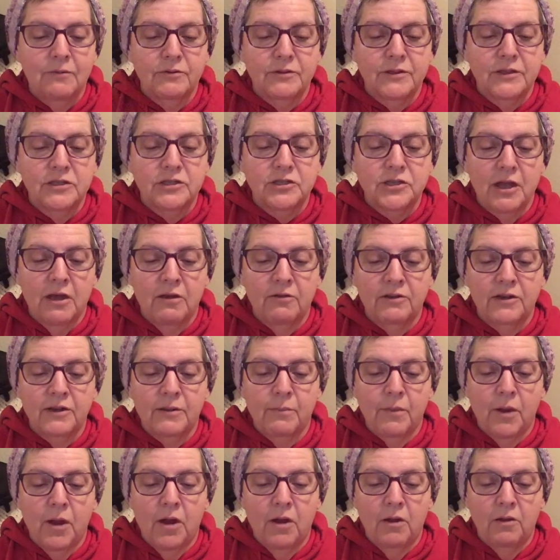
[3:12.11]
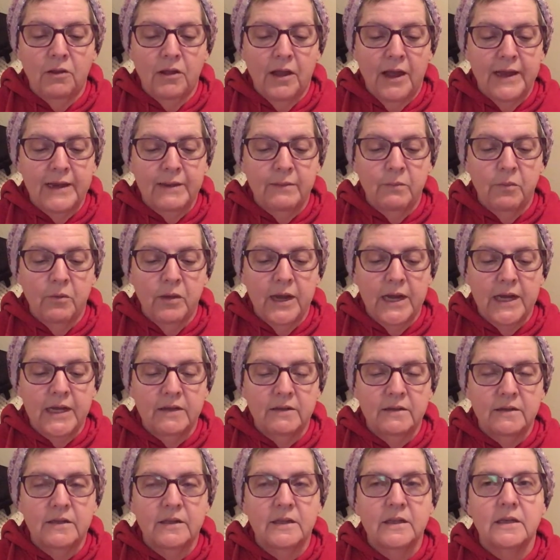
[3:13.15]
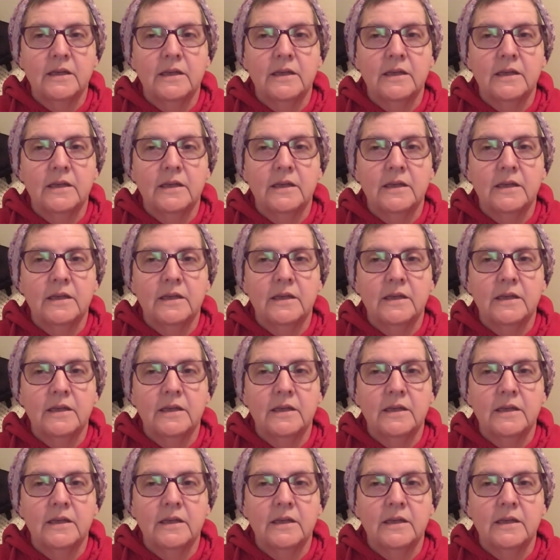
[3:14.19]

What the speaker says: with the Shawl in a Ball Lion brand.